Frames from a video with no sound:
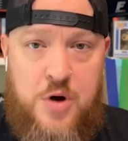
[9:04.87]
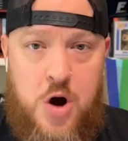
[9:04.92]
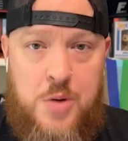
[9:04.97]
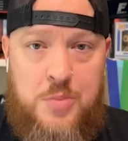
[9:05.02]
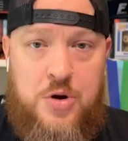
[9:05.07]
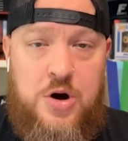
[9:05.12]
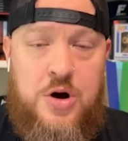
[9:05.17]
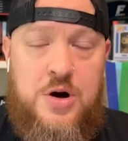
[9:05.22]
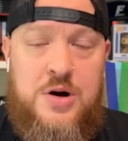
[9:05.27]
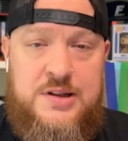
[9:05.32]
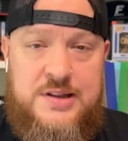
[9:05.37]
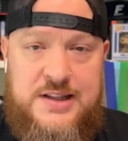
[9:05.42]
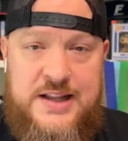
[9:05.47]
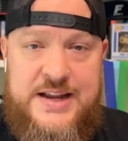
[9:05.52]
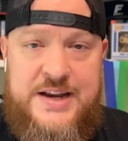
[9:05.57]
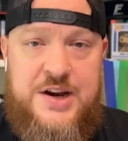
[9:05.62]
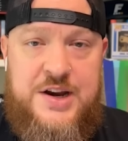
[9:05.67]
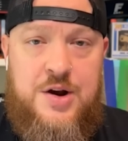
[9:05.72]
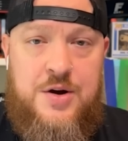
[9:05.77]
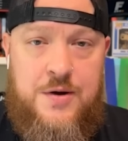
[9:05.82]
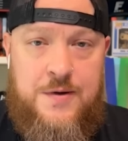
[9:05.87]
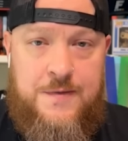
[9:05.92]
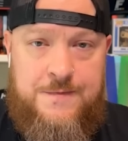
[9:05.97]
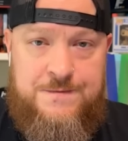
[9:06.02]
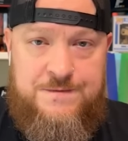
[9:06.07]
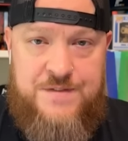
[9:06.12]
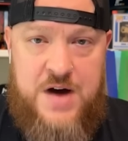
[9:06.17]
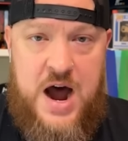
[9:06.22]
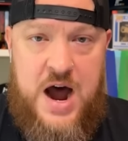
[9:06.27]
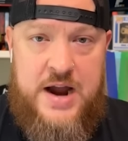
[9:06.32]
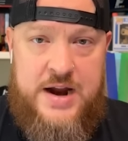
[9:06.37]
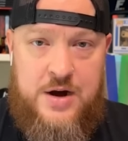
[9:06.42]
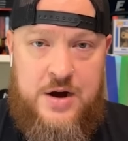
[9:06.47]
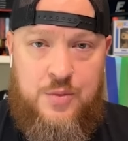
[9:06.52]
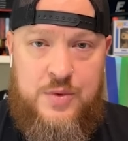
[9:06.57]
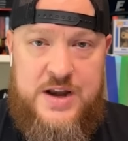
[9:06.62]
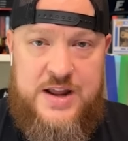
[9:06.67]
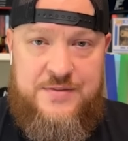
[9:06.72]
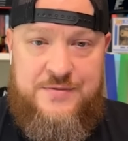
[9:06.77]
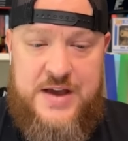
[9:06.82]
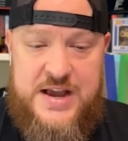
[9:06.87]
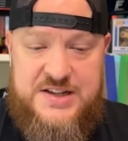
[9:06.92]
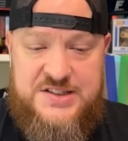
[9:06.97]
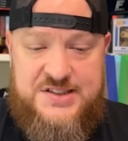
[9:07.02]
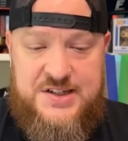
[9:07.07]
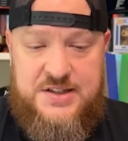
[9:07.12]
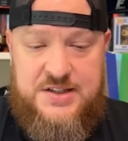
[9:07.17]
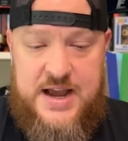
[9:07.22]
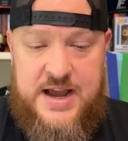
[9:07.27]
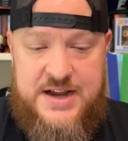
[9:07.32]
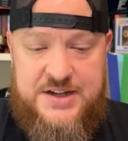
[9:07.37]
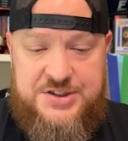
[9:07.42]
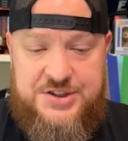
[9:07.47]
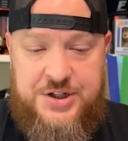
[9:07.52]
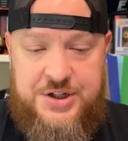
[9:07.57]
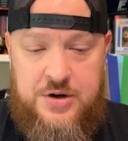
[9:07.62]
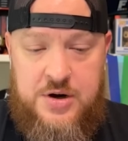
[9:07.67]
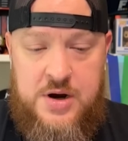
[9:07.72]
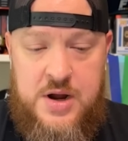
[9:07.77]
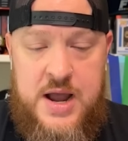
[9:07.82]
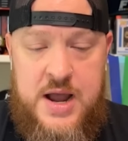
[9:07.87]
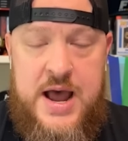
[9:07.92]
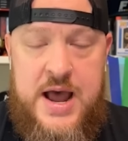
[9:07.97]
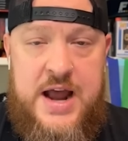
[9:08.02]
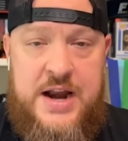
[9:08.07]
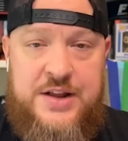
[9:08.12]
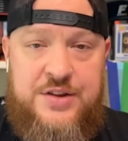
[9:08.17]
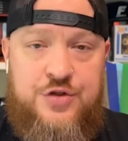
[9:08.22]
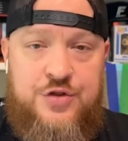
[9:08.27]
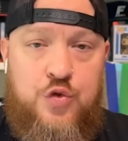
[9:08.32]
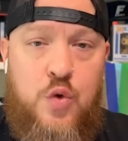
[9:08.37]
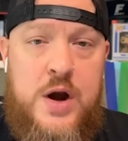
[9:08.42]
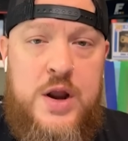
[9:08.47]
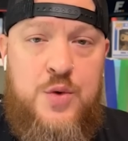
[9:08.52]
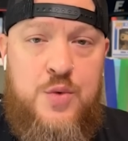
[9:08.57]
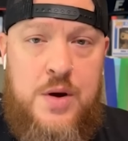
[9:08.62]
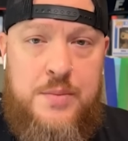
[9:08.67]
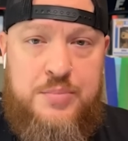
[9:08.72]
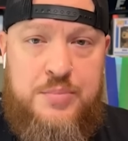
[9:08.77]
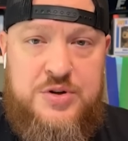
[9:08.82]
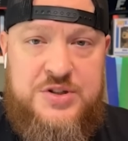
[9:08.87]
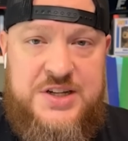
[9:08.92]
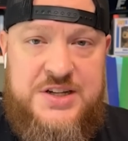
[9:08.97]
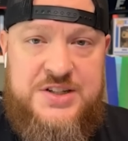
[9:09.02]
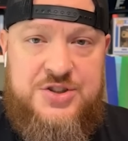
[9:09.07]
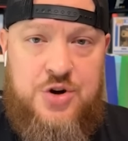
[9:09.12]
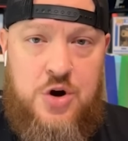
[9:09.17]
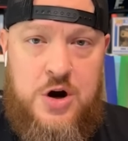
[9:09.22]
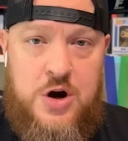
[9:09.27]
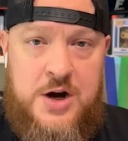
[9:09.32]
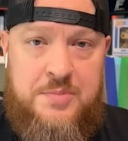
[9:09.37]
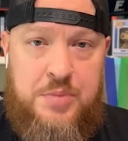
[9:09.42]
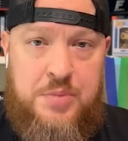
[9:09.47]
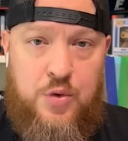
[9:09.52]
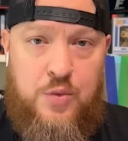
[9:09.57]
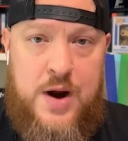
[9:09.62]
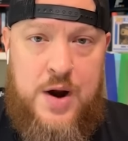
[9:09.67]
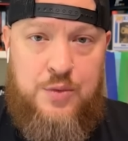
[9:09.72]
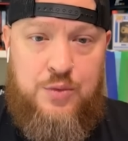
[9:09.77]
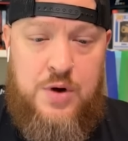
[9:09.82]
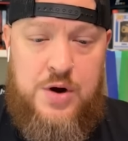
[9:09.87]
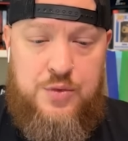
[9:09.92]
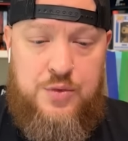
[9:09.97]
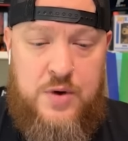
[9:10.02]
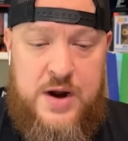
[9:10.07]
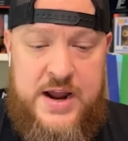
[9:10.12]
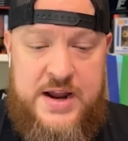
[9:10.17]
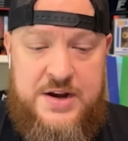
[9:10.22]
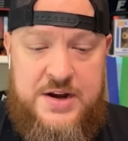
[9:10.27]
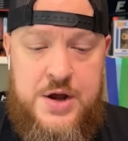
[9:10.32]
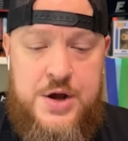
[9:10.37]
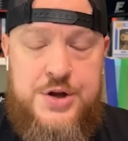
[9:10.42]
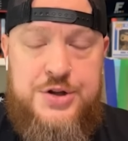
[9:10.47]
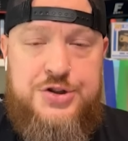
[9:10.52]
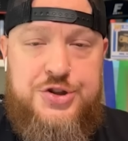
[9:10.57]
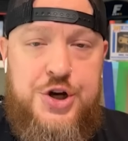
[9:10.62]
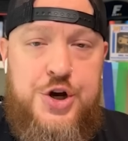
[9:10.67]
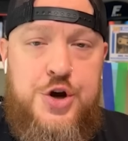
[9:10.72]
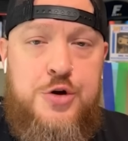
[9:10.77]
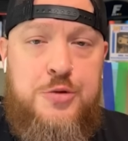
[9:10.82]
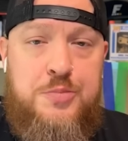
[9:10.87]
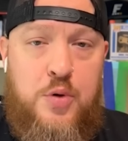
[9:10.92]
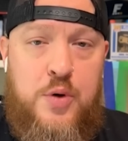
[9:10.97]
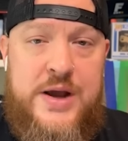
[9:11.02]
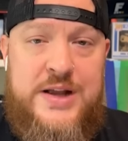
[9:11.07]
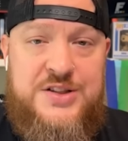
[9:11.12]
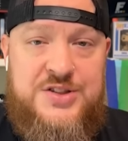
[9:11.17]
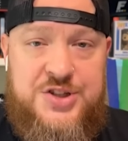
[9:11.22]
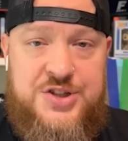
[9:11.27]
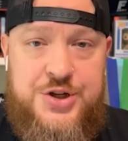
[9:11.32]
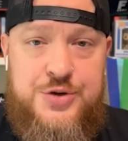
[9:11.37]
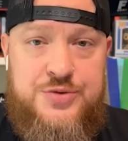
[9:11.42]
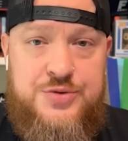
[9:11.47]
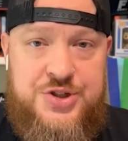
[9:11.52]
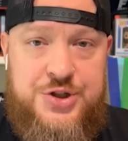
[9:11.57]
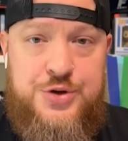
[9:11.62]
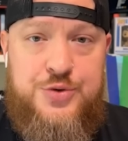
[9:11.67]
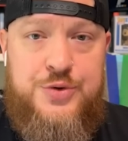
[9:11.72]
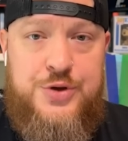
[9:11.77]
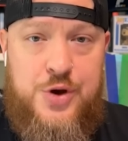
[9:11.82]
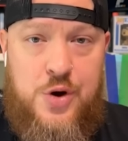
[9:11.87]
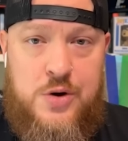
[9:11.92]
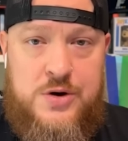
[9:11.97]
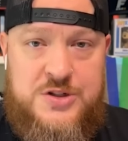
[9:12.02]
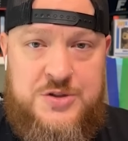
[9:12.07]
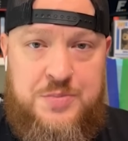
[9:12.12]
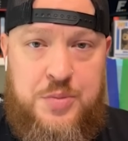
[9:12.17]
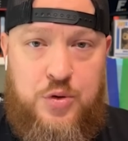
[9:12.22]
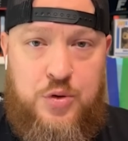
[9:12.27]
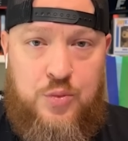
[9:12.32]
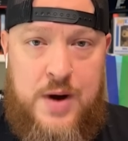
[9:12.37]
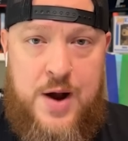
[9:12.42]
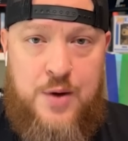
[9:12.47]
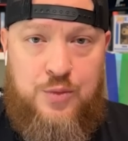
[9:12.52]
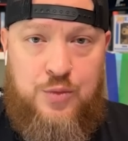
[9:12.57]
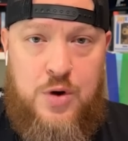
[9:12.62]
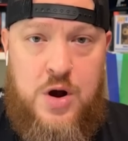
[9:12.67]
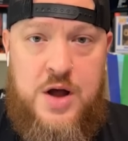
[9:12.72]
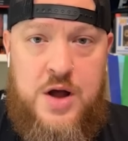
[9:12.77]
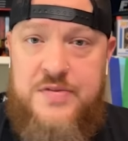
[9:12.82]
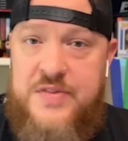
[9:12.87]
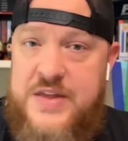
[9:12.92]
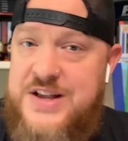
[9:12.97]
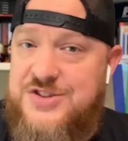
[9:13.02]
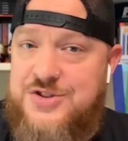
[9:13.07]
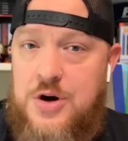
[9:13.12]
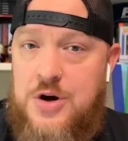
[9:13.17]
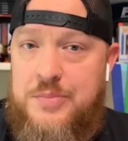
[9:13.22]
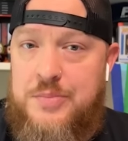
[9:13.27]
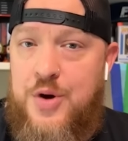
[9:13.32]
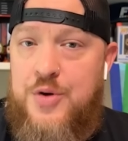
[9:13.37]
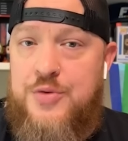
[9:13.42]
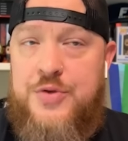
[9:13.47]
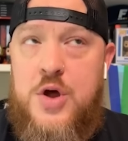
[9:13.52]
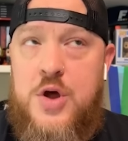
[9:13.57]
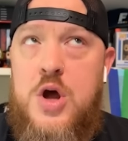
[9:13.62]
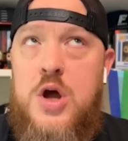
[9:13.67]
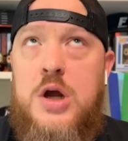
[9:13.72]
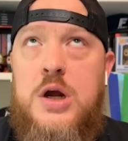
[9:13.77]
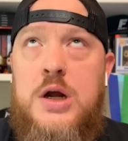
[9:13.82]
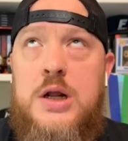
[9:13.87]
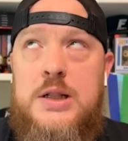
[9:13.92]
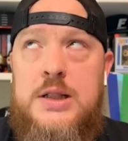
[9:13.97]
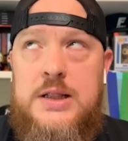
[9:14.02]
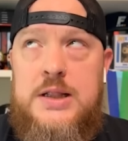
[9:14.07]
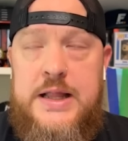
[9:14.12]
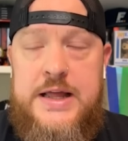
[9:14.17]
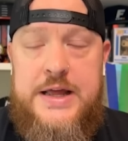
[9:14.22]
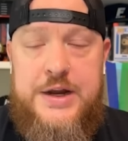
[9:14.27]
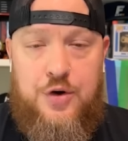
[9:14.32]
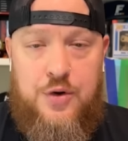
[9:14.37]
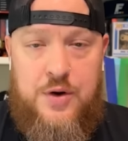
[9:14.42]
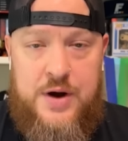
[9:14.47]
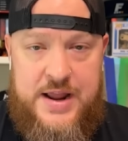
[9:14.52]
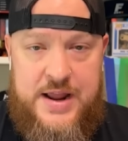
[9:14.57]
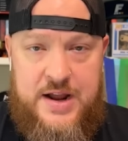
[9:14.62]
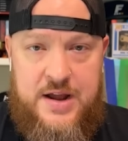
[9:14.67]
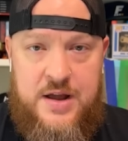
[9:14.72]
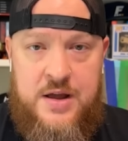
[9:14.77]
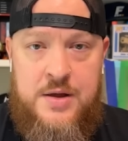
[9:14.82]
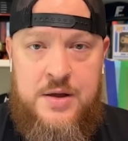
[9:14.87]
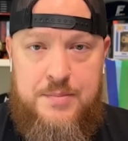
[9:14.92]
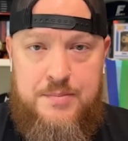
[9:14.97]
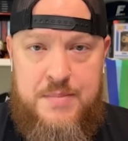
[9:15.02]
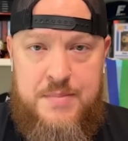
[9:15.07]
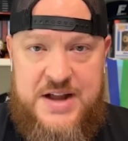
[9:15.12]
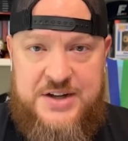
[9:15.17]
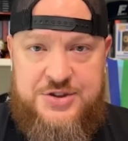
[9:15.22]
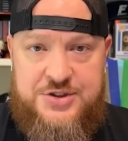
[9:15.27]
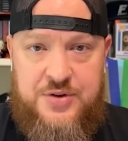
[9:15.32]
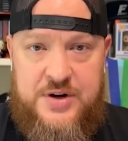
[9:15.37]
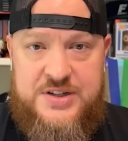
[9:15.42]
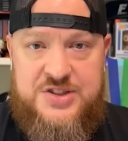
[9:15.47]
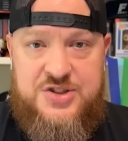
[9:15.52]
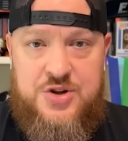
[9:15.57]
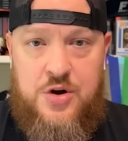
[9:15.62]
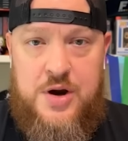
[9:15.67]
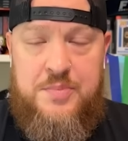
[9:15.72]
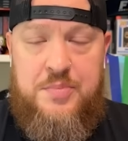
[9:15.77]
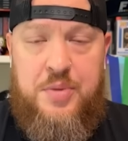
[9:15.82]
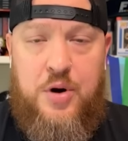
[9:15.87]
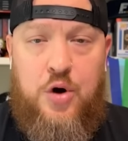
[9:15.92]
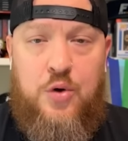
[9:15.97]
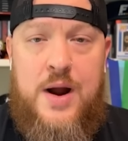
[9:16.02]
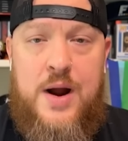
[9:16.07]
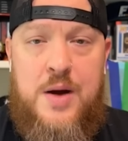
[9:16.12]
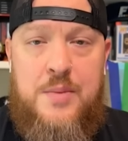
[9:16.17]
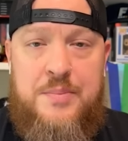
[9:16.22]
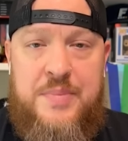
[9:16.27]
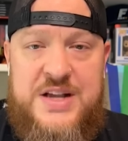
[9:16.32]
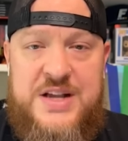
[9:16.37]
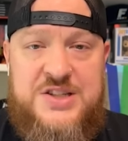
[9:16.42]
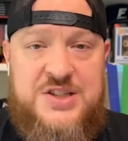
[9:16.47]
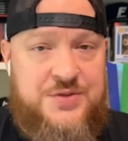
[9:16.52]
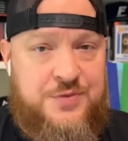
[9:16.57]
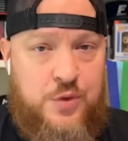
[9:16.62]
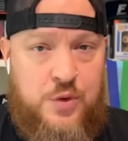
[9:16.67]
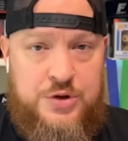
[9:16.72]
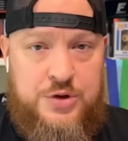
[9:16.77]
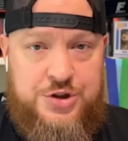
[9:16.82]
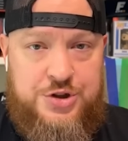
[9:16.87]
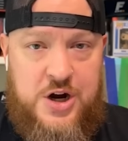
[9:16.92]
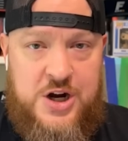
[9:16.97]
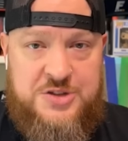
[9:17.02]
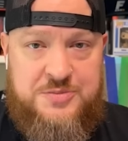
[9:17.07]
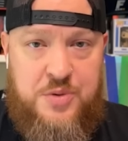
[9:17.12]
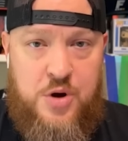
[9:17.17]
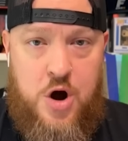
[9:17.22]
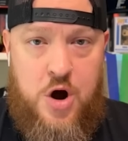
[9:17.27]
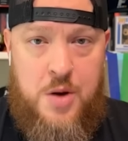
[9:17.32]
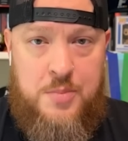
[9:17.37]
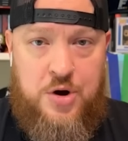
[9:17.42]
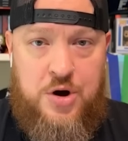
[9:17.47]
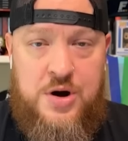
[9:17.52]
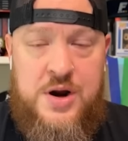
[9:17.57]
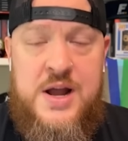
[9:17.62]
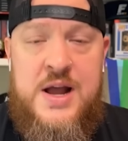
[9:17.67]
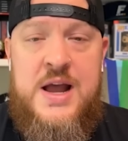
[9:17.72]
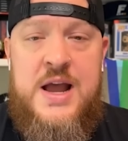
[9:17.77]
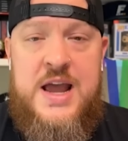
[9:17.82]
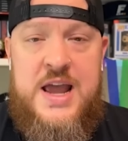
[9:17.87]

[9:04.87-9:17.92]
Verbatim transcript: Palmer lit it on fire when he faced it last year. Had a 21% target per route run rate, 2.22 yards per route run. These are both glittering metrics on a per route basis for Josh Palmer.